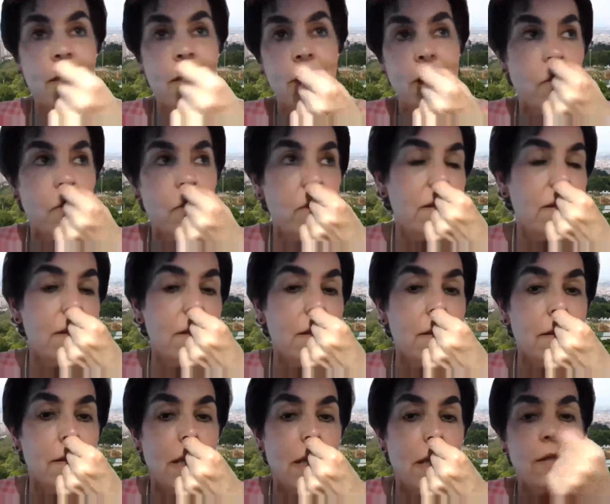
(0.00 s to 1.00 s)
or in the
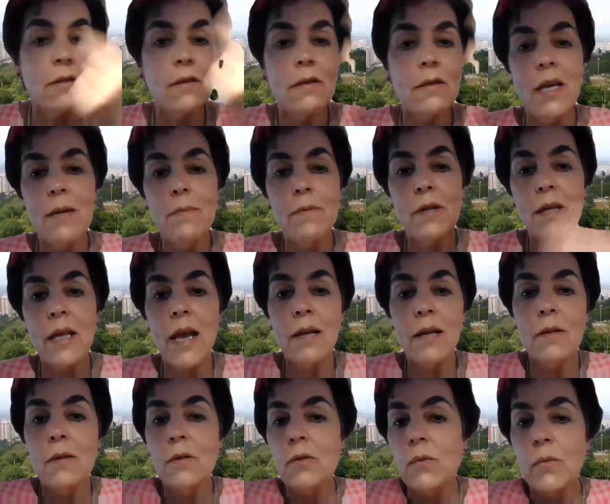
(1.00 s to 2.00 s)
nasolabial
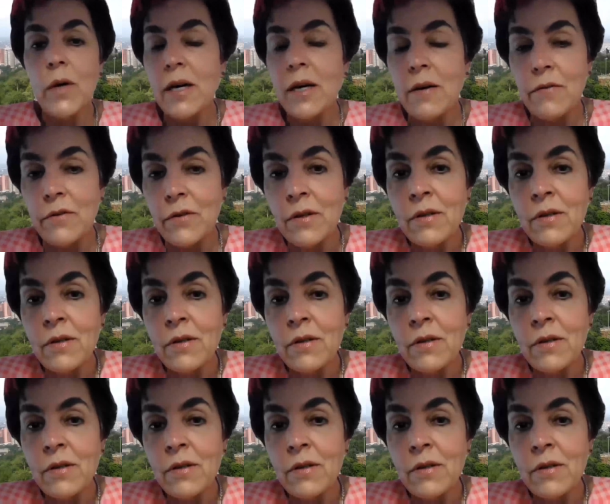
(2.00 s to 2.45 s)
angle or whatever.